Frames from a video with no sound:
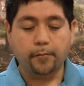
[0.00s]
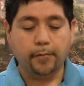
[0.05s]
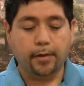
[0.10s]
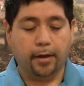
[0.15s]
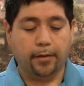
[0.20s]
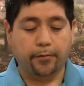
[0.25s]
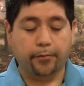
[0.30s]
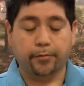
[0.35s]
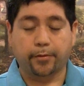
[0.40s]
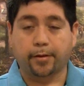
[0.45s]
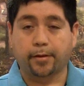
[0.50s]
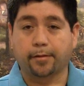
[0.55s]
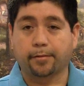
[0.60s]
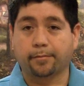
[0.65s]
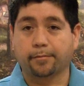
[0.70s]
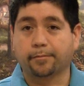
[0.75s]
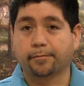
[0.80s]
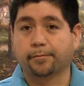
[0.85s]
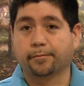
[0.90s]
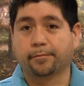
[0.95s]
other
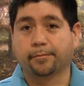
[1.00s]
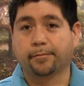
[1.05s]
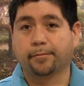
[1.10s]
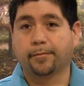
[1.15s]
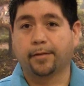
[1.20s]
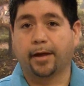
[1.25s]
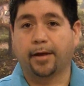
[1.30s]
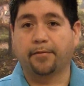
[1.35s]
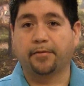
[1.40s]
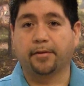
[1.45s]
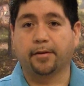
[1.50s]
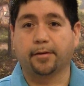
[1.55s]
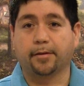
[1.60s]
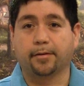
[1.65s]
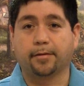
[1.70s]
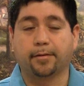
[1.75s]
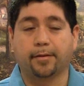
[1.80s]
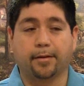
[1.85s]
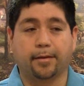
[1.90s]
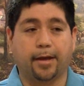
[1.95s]
than having
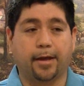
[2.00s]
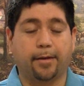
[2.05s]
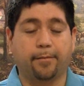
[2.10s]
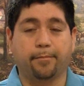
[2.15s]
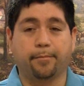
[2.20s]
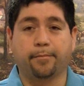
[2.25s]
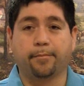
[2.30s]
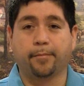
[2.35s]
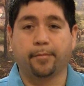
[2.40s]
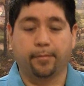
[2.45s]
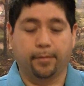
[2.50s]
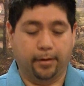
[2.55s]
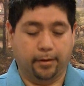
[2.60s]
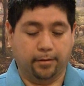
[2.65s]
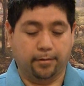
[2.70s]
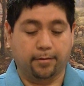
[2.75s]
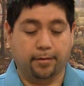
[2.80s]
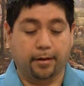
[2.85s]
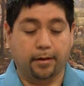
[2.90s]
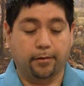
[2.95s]
the name
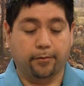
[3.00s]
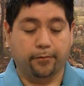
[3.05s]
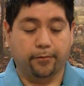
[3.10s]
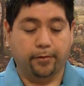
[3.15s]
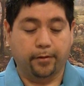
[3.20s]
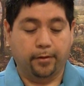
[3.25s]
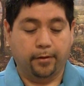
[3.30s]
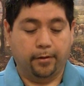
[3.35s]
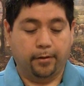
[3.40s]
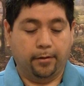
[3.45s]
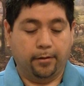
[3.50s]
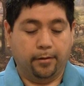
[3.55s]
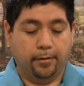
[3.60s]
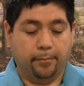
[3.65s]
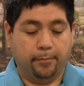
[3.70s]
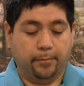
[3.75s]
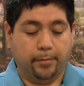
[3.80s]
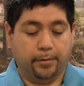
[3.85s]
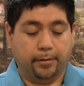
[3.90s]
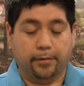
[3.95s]
itself.
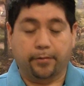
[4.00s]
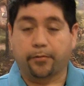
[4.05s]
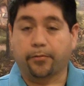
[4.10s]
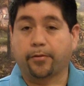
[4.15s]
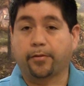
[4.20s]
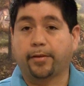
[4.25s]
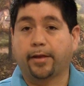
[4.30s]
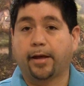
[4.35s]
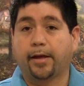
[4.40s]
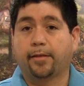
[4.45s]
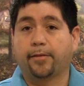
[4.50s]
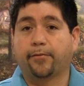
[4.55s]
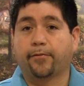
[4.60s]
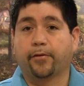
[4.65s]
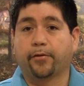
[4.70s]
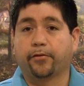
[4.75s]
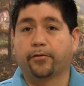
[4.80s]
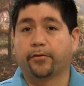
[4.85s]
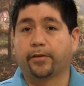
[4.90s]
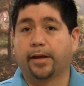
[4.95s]
But other than that, the
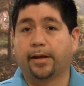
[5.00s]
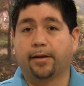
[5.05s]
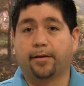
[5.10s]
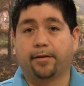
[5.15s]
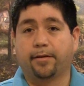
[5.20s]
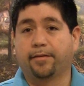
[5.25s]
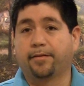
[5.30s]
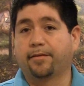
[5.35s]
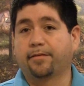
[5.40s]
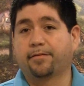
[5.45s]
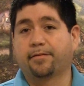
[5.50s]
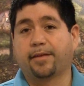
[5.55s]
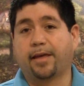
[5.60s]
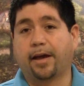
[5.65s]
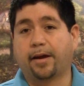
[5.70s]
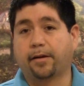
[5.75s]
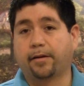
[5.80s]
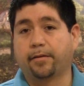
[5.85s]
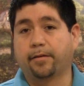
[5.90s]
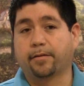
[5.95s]
functionality is
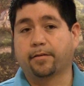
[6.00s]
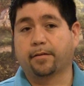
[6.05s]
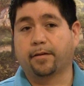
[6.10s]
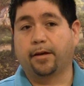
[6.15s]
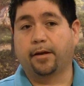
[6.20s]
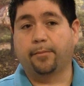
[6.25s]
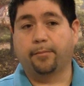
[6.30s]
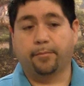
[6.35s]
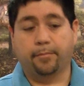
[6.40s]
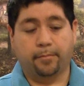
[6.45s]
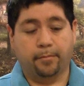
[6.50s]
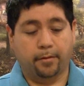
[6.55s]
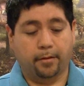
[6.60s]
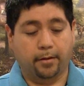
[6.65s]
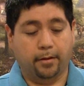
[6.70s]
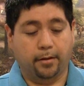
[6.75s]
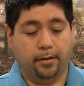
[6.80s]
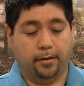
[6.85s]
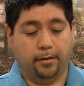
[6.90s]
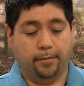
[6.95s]
exactly the same.
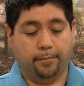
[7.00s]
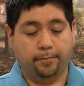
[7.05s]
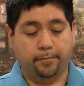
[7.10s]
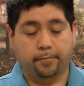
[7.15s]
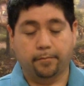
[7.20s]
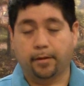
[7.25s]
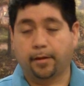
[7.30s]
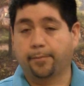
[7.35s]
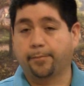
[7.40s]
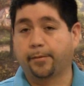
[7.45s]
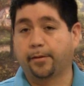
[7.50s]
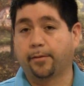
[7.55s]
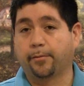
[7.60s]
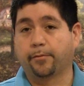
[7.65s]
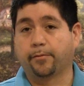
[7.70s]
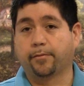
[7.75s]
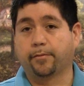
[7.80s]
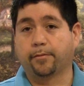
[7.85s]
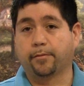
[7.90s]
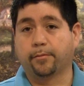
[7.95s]
I've been able
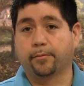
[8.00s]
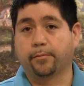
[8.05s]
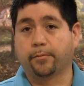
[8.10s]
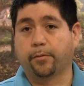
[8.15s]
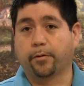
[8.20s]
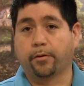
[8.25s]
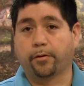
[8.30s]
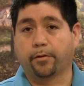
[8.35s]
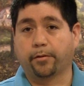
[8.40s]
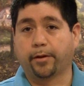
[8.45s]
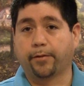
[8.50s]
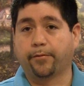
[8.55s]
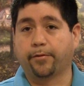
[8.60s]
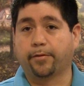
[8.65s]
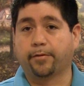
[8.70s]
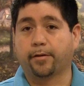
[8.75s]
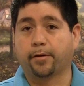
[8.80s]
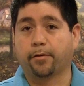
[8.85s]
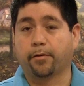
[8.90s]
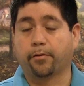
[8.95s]
to work on every
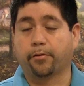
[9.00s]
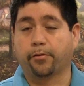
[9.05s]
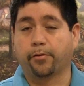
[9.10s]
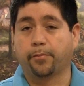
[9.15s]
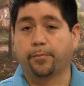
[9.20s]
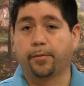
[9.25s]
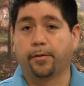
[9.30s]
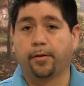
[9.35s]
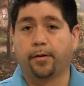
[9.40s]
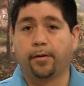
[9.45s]
single group,